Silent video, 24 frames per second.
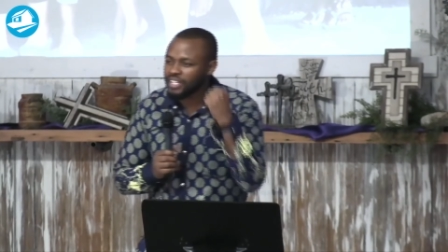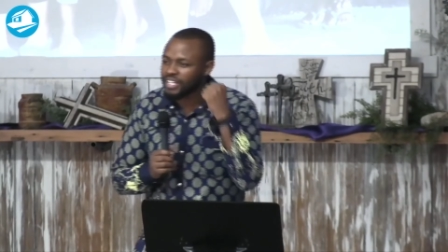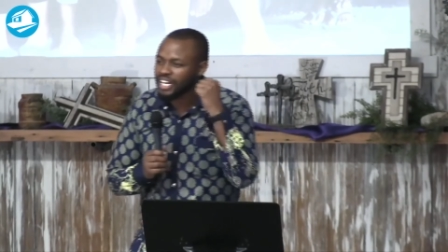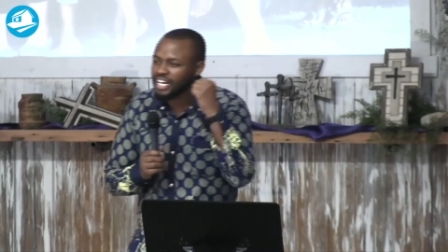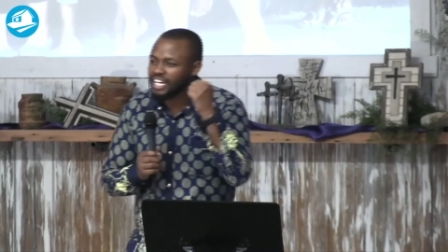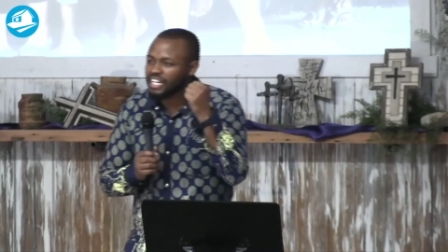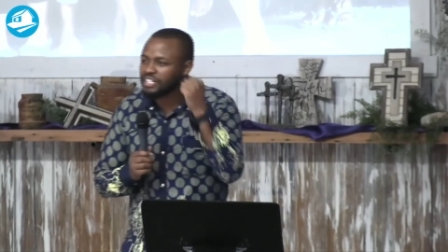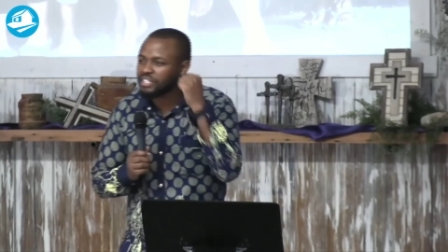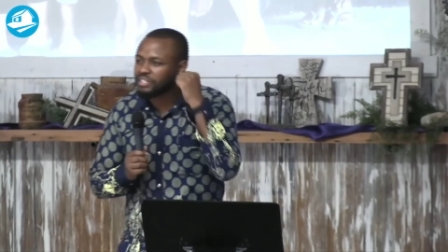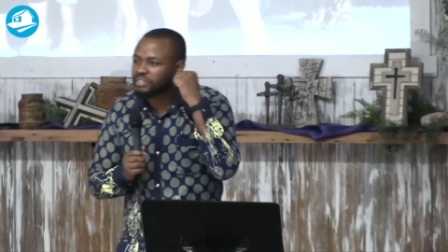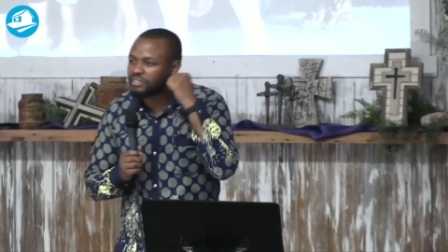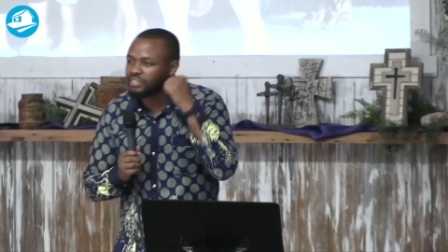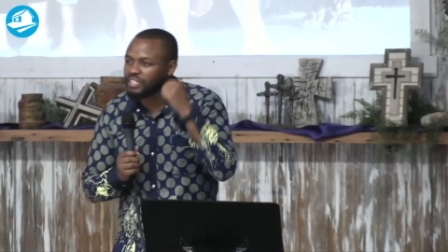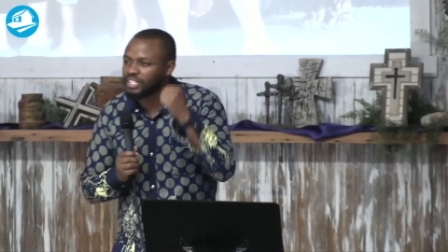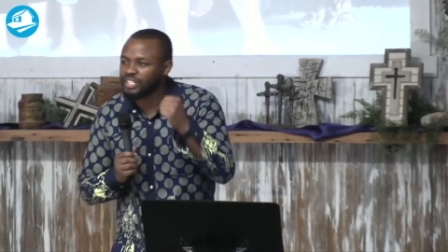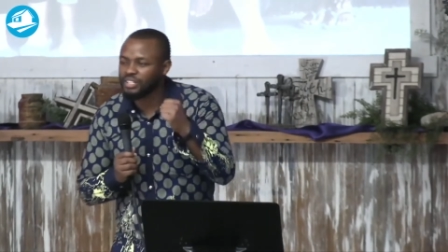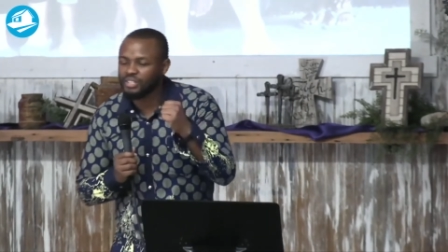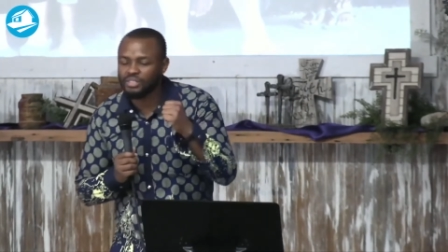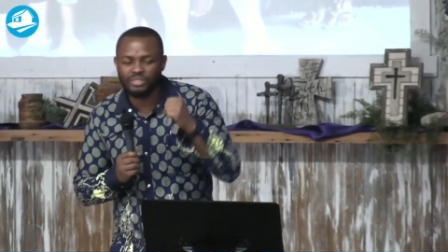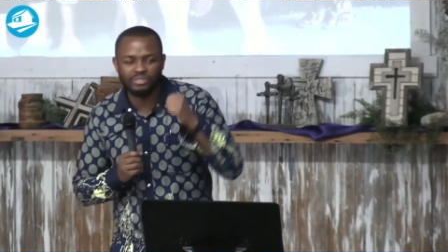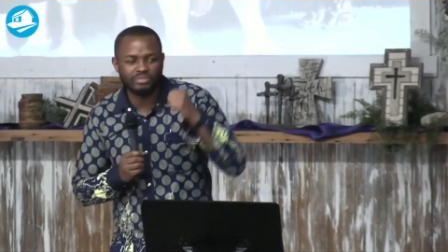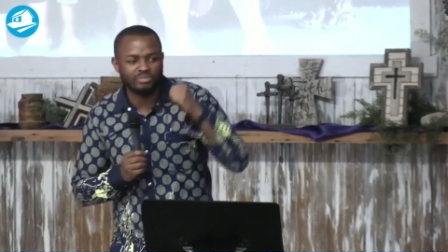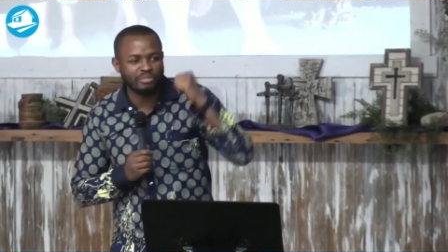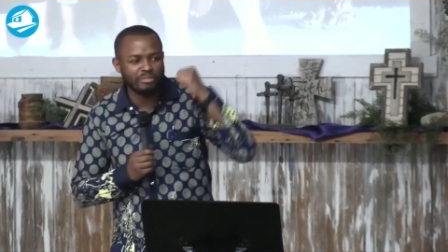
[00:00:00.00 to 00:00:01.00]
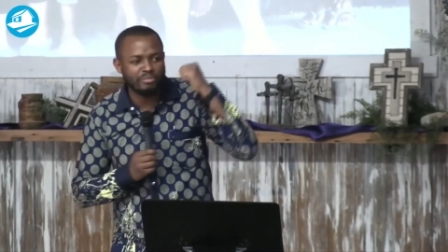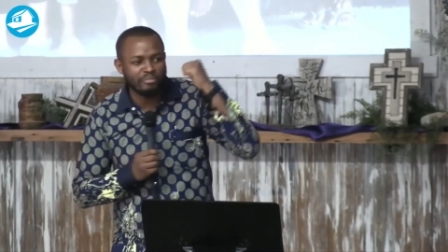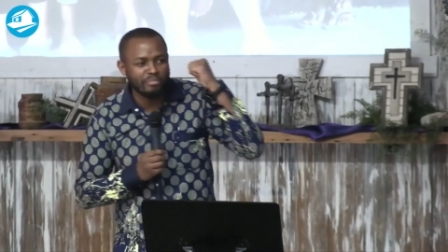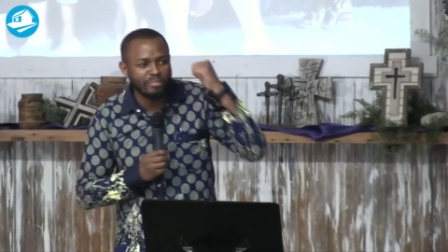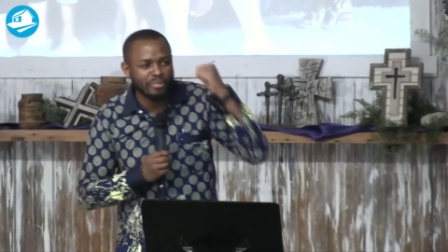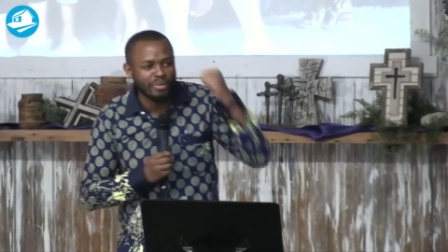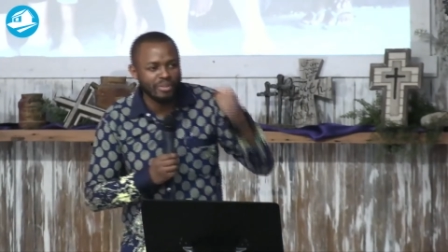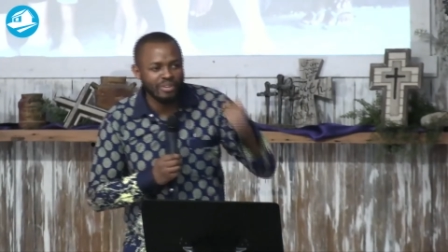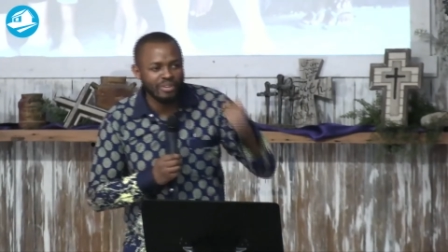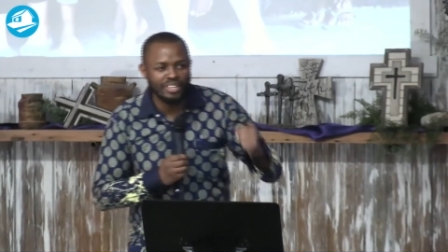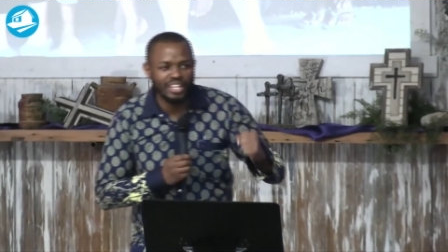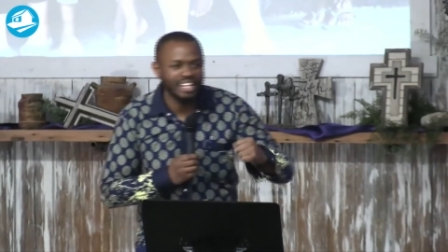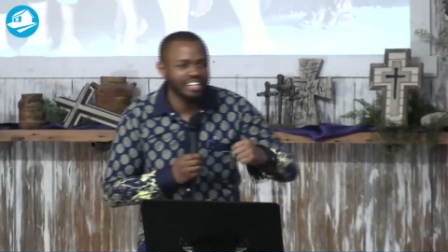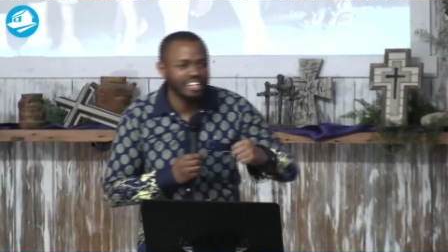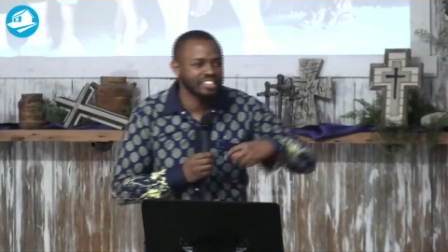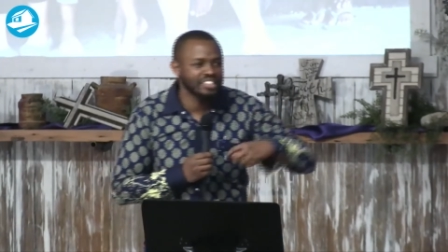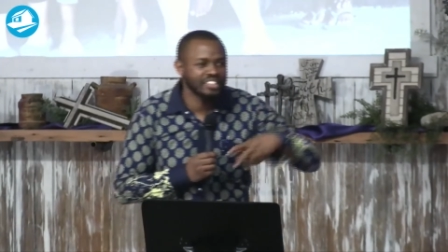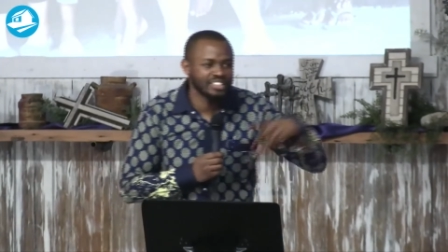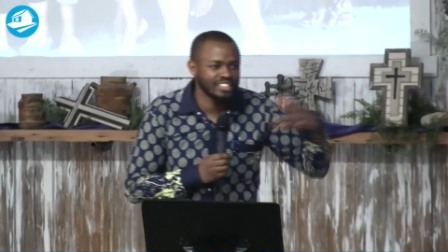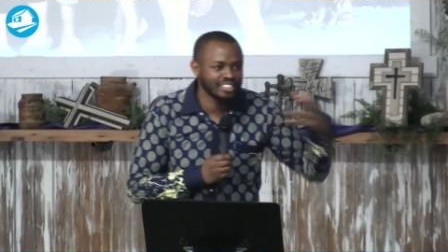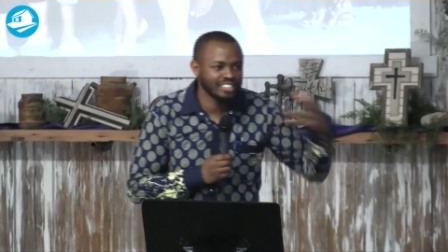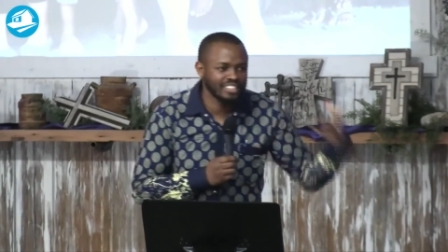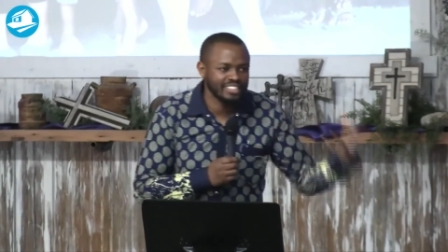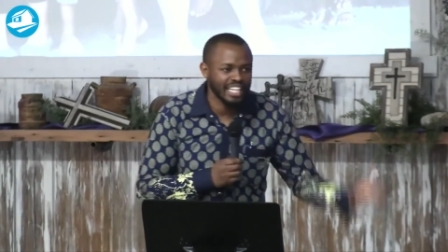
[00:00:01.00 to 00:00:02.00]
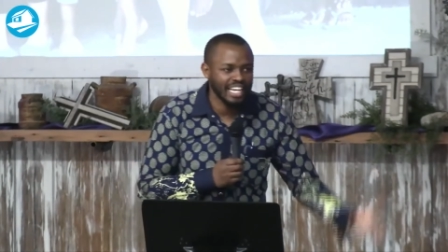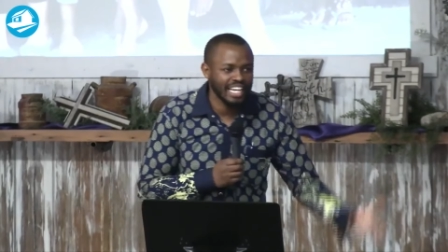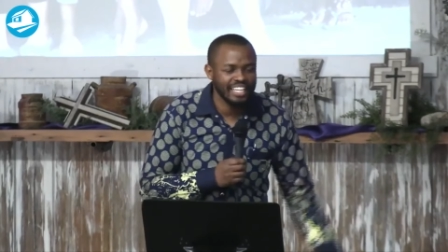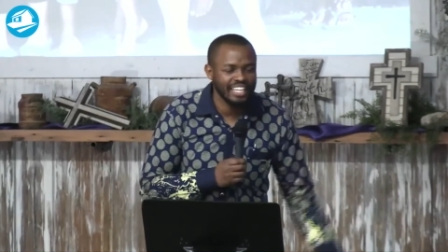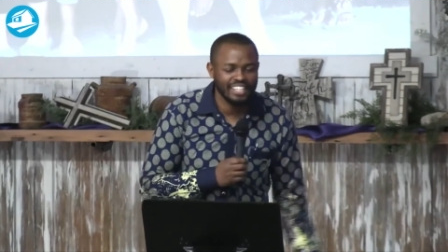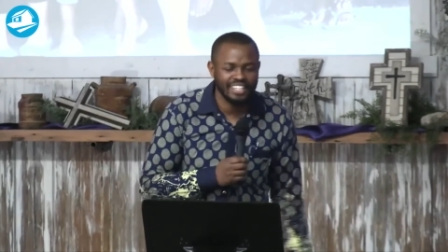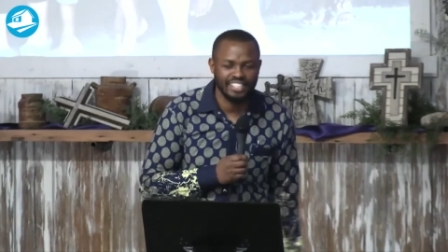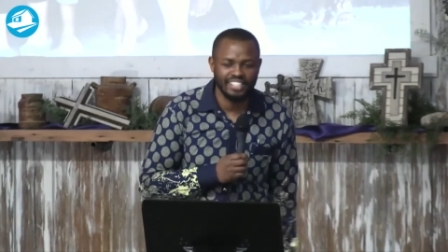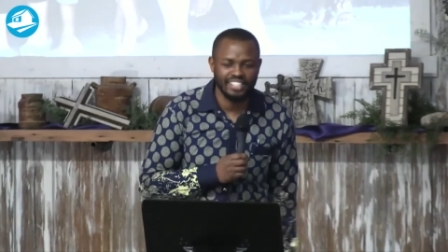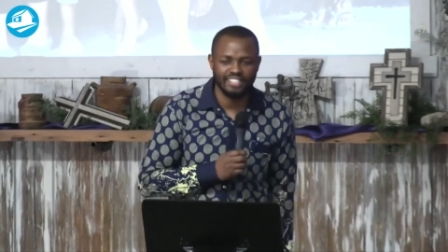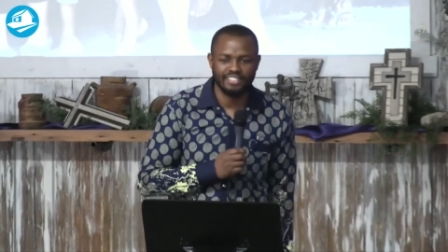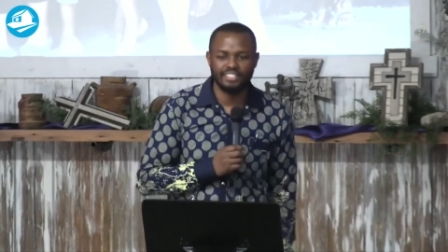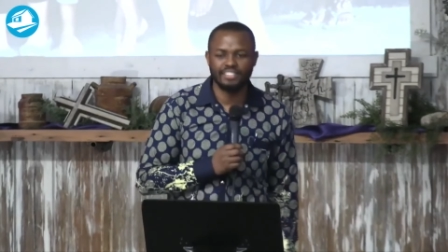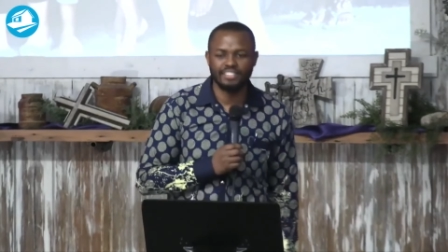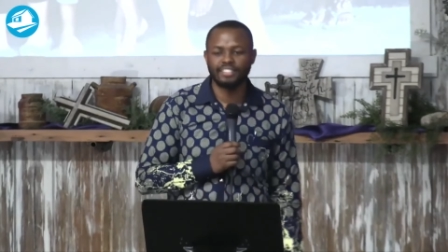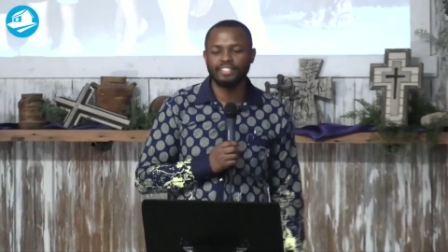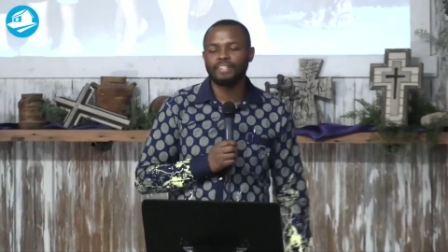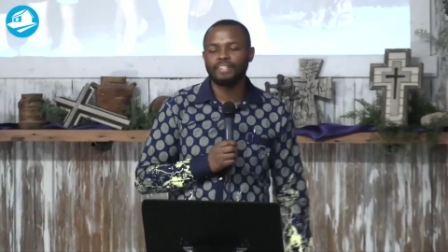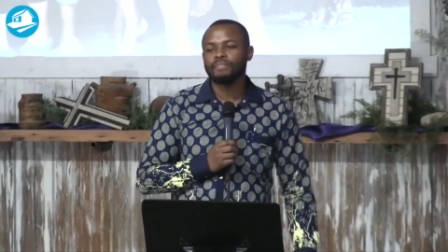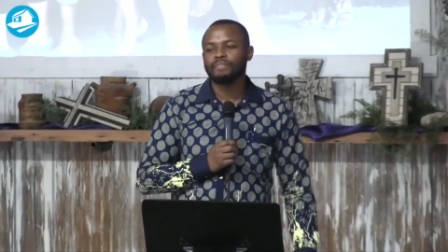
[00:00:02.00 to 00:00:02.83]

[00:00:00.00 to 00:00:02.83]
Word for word: God created this for more than just silence.